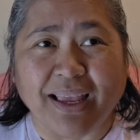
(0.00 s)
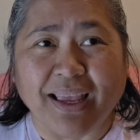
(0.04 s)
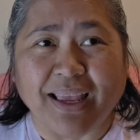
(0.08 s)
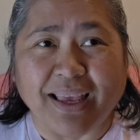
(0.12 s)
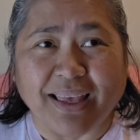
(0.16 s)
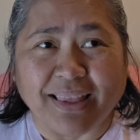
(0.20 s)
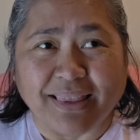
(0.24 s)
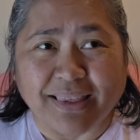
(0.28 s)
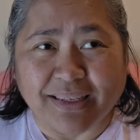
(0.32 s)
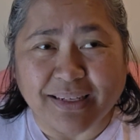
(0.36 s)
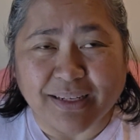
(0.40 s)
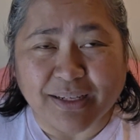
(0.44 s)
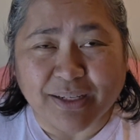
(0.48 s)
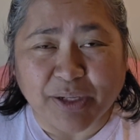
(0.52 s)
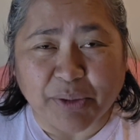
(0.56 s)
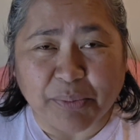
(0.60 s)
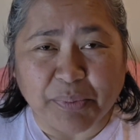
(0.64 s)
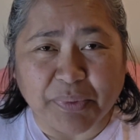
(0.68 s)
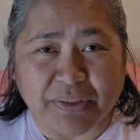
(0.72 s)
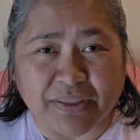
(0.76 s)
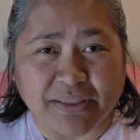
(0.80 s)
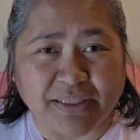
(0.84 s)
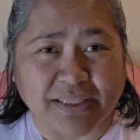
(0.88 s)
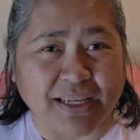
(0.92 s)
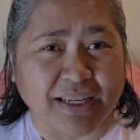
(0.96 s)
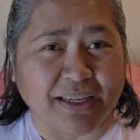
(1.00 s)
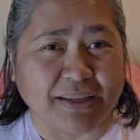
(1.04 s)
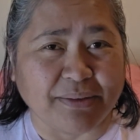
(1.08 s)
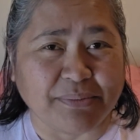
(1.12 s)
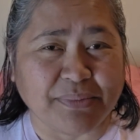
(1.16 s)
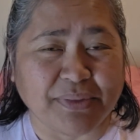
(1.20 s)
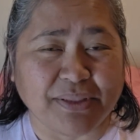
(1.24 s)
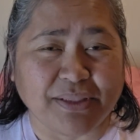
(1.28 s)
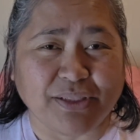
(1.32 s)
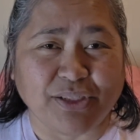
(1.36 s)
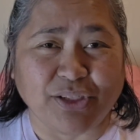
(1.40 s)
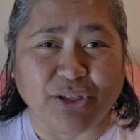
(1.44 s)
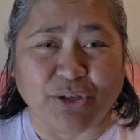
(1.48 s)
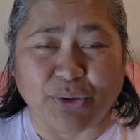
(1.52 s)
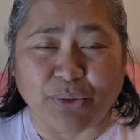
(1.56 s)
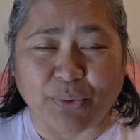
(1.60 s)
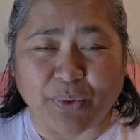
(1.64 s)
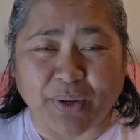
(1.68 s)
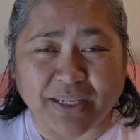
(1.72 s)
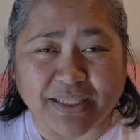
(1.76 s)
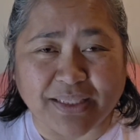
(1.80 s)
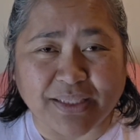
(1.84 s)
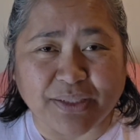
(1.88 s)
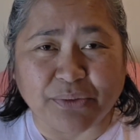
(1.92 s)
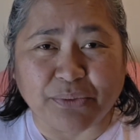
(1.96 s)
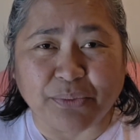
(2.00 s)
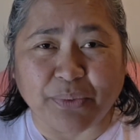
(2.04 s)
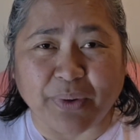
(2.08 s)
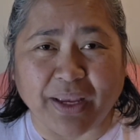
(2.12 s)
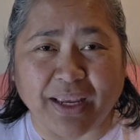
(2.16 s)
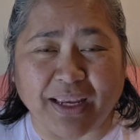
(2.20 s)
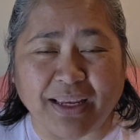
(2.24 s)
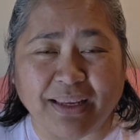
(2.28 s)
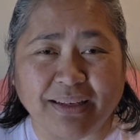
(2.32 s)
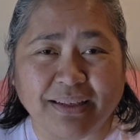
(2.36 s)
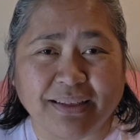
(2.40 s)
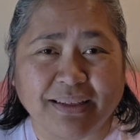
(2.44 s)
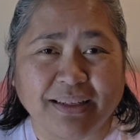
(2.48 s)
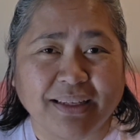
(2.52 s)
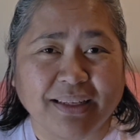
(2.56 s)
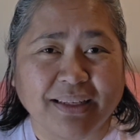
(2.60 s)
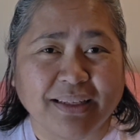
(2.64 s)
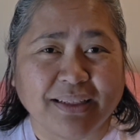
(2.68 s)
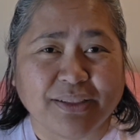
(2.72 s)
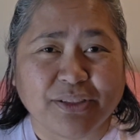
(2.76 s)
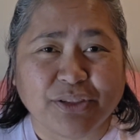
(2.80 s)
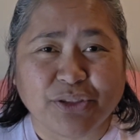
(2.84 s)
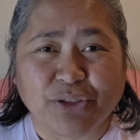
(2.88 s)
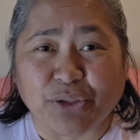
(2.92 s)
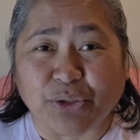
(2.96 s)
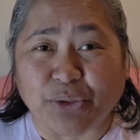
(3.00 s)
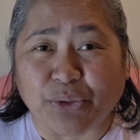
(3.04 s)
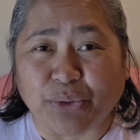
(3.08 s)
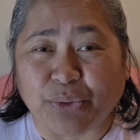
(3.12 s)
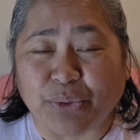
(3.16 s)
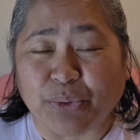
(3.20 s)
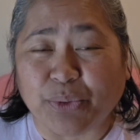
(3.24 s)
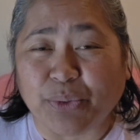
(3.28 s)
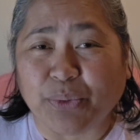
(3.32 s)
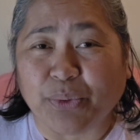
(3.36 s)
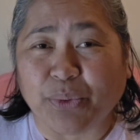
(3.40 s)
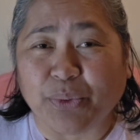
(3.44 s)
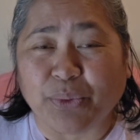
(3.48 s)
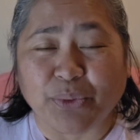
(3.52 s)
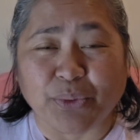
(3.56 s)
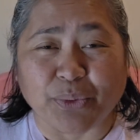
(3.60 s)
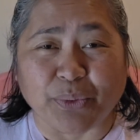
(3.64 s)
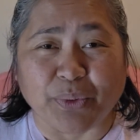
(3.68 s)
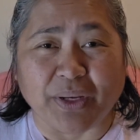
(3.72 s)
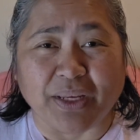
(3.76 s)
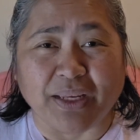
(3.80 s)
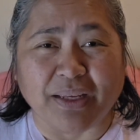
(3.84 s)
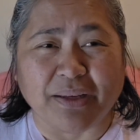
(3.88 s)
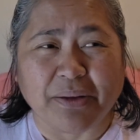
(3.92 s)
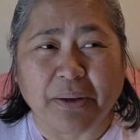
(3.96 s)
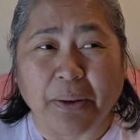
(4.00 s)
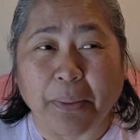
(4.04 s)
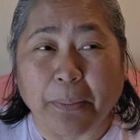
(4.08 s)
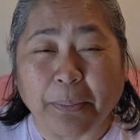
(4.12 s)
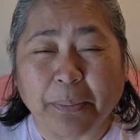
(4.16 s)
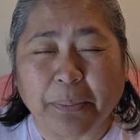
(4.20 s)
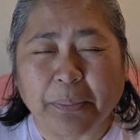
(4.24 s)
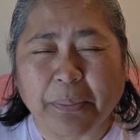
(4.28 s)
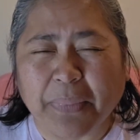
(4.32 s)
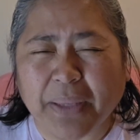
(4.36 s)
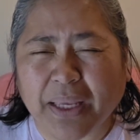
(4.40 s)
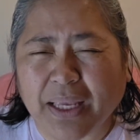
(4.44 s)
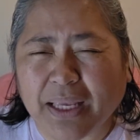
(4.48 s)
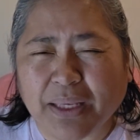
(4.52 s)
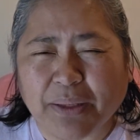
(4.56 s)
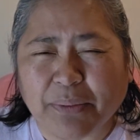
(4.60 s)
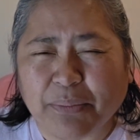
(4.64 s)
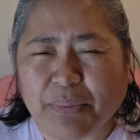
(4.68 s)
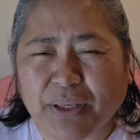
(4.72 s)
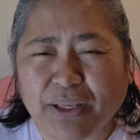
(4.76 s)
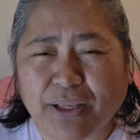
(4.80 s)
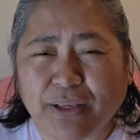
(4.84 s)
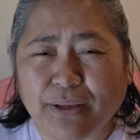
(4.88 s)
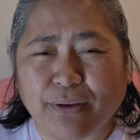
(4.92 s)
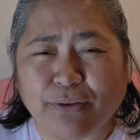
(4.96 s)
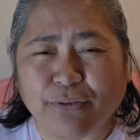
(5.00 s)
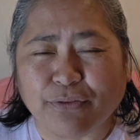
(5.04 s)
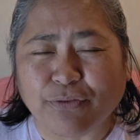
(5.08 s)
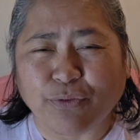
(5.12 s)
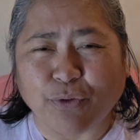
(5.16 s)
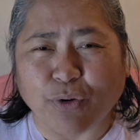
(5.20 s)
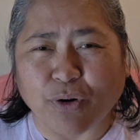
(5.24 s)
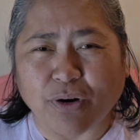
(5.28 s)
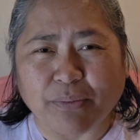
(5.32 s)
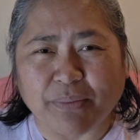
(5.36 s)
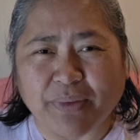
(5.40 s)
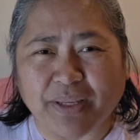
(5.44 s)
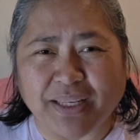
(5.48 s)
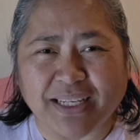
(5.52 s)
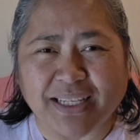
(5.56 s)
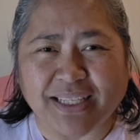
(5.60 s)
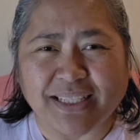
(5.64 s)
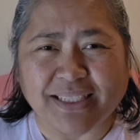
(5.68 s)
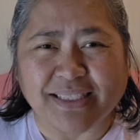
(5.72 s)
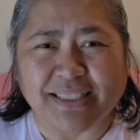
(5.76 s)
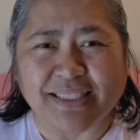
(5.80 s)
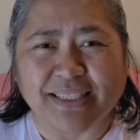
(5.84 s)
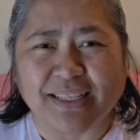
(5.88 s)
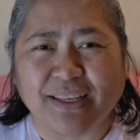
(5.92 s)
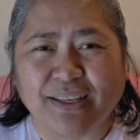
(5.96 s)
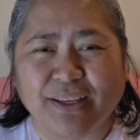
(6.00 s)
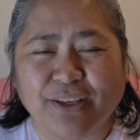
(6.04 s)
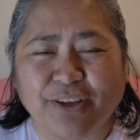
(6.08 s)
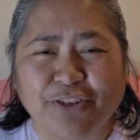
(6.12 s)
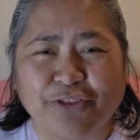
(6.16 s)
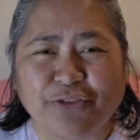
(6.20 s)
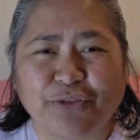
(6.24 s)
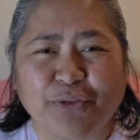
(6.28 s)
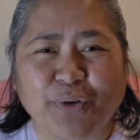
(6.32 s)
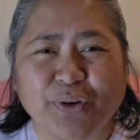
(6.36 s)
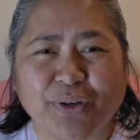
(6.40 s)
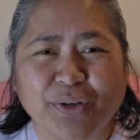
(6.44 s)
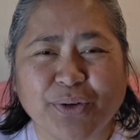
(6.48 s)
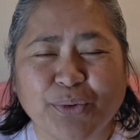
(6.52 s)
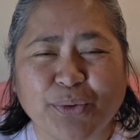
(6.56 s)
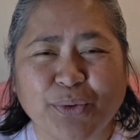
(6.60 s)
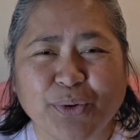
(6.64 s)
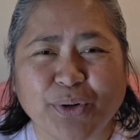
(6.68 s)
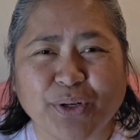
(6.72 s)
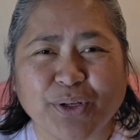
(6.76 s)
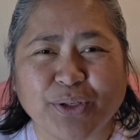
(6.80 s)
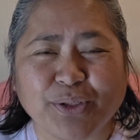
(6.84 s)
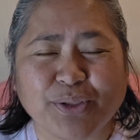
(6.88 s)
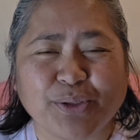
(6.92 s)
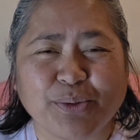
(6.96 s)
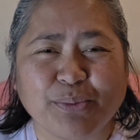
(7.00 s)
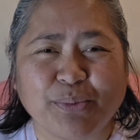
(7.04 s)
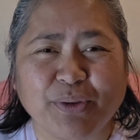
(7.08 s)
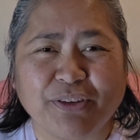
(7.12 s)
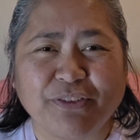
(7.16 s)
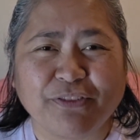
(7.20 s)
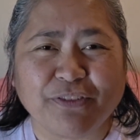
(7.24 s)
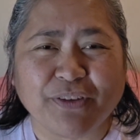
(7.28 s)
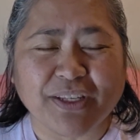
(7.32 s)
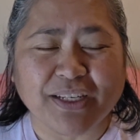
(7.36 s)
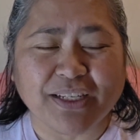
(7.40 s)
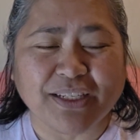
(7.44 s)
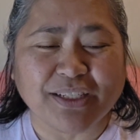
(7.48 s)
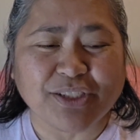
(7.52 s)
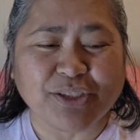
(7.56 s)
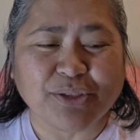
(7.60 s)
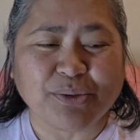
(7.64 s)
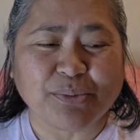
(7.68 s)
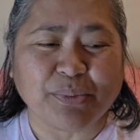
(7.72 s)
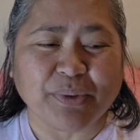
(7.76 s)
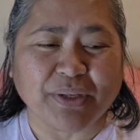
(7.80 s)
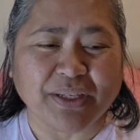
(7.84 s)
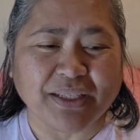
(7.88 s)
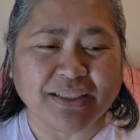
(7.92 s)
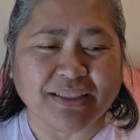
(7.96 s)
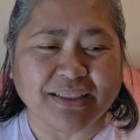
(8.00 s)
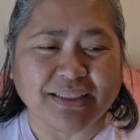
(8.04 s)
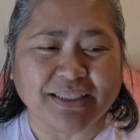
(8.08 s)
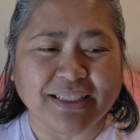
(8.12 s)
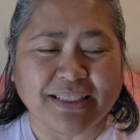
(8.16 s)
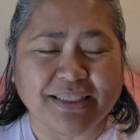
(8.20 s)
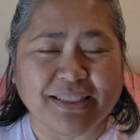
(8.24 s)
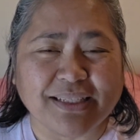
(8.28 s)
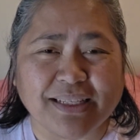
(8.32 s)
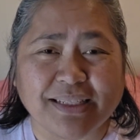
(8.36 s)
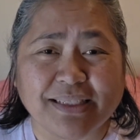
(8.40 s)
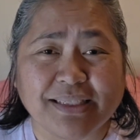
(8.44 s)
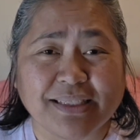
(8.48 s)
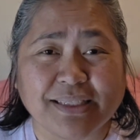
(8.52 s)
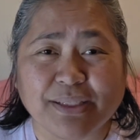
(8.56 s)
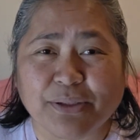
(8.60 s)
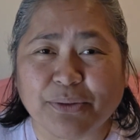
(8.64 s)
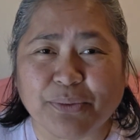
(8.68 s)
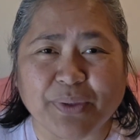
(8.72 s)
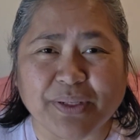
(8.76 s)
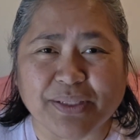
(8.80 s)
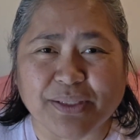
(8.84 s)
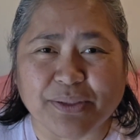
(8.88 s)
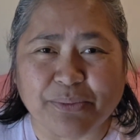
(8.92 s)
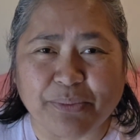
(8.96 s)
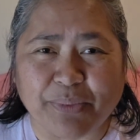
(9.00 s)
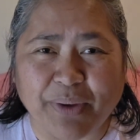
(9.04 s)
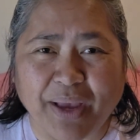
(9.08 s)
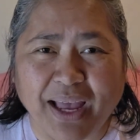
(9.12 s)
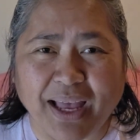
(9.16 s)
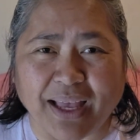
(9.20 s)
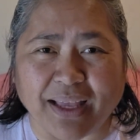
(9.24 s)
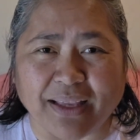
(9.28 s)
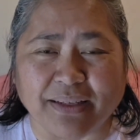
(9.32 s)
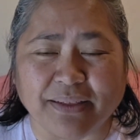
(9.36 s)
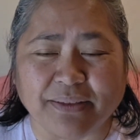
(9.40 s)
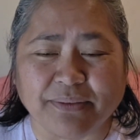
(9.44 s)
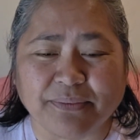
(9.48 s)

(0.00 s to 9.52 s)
And then a couple of times, I did wait 2, 3, maybe 4 minutes for an order to be finished, but it still wasn't bad.